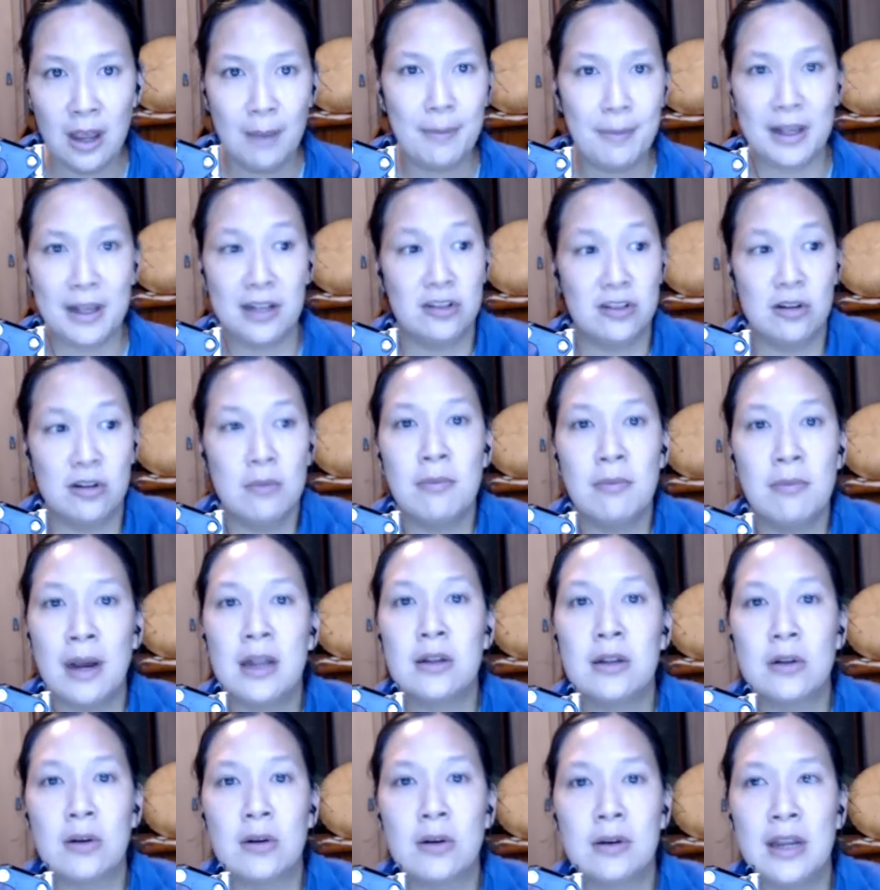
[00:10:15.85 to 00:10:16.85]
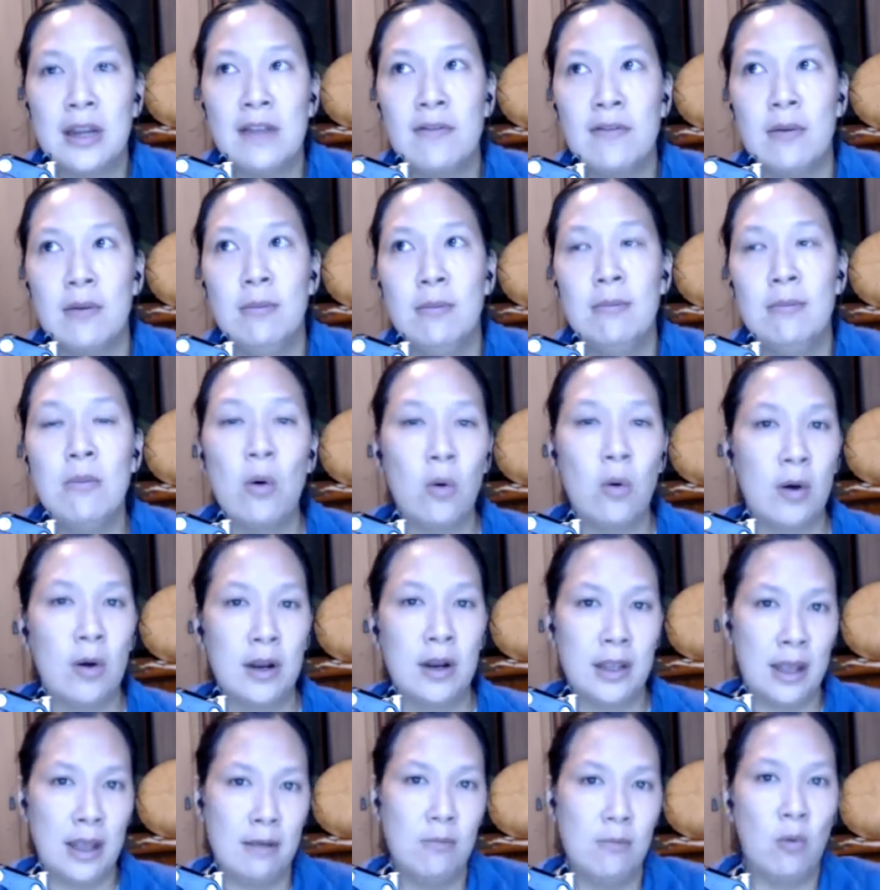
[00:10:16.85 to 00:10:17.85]
because you might learn even more
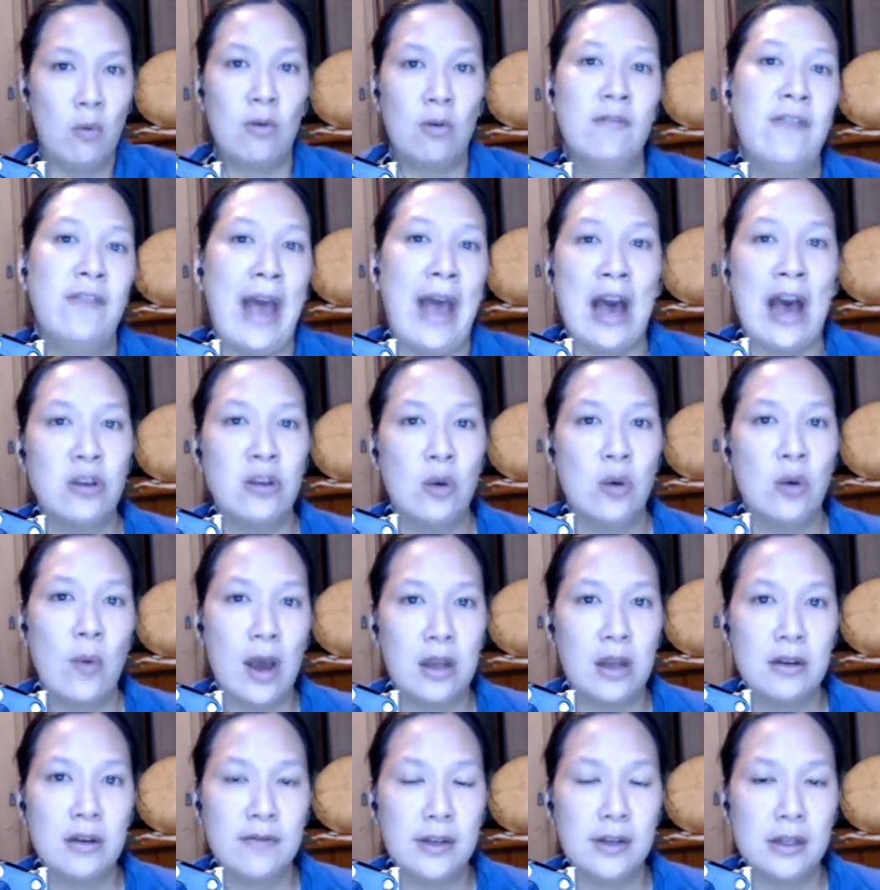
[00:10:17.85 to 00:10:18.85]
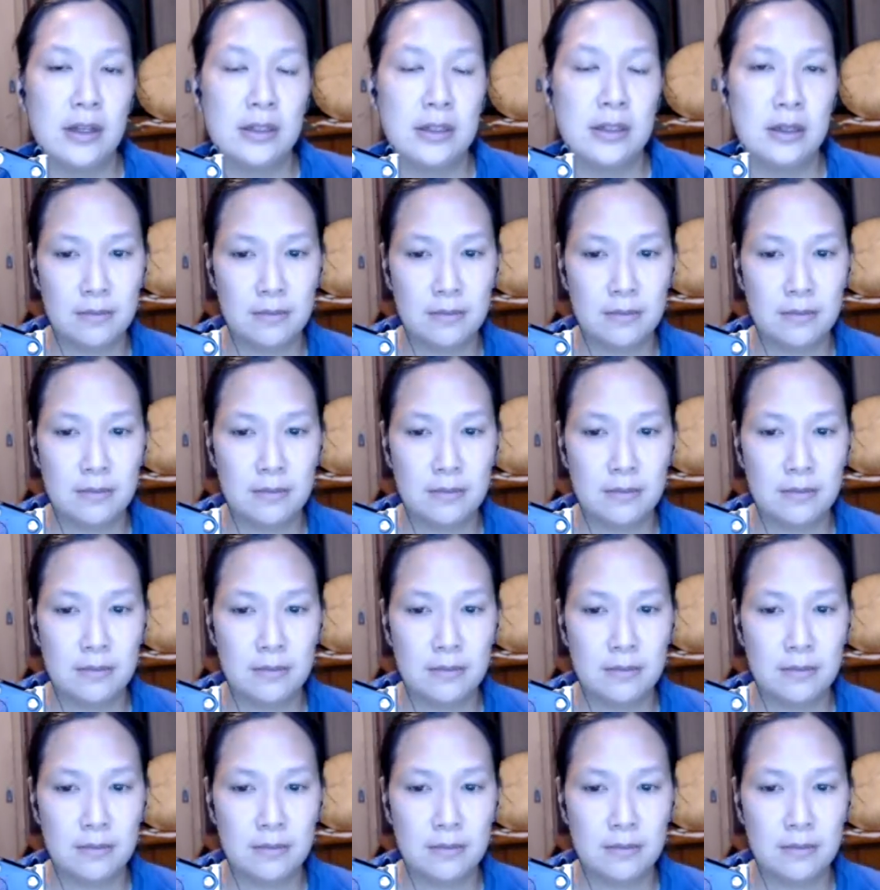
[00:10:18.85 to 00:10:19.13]
and get more value out of it.